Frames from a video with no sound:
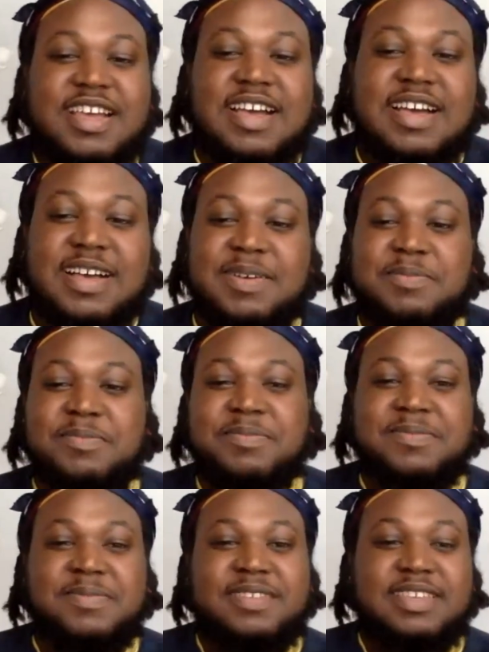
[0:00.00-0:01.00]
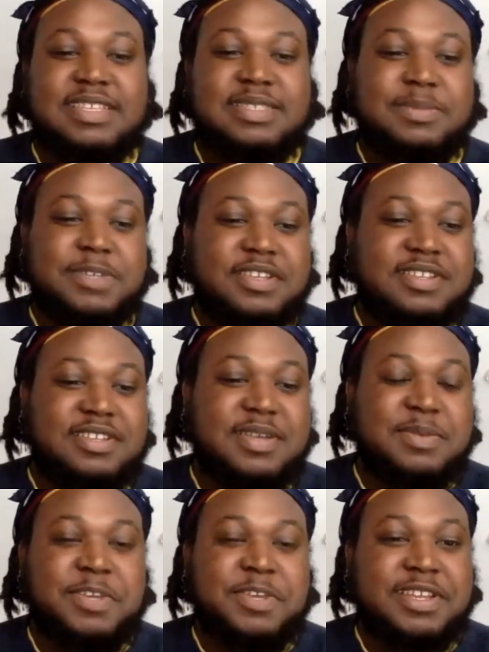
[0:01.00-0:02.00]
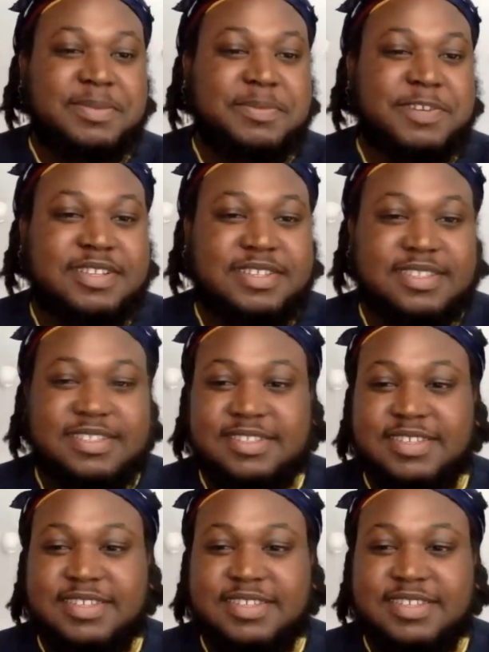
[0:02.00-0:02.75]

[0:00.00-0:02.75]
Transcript: It's a bit complicated, but